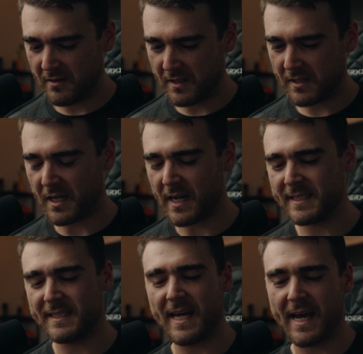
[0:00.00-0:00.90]
This
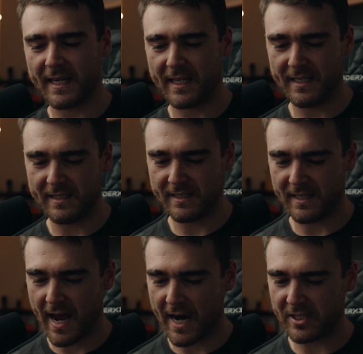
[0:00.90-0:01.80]
guy's deck
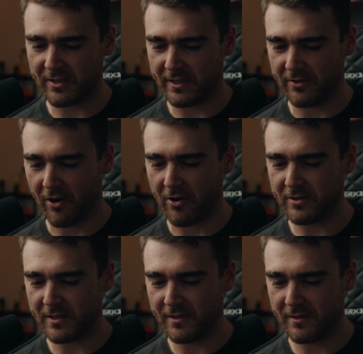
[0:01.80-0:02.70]
is actually
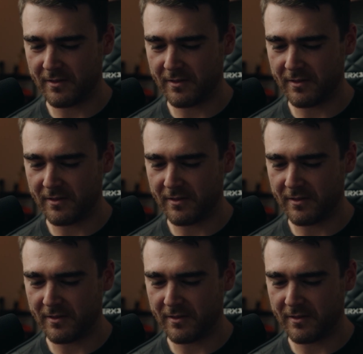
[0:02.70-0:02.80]
gross.